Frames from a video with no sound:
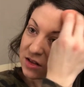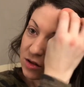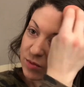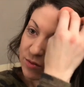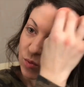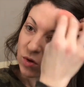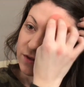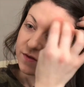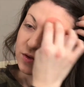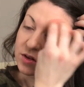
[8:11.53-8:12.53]
a little bit more
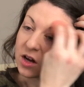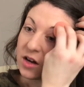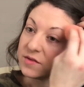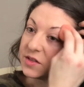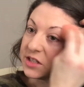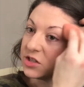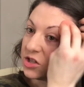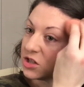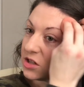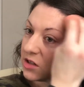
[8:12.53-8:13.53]
full
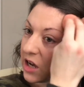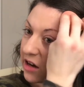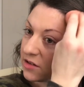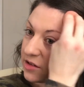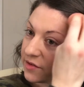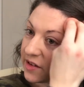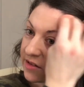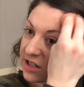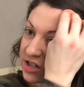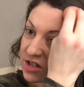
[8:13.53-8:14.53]
coverage out of your
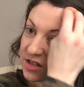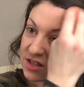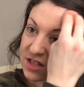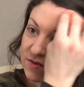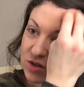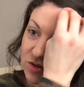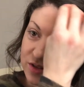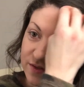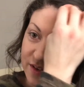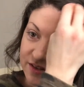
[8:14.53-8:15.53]
foundations if you
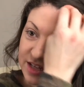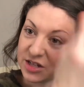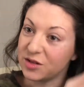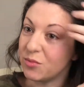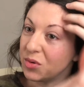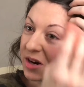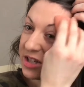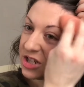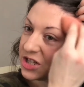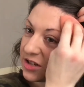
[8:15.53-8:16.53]
use a foundation
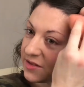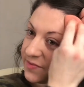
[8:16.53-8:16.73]
brush.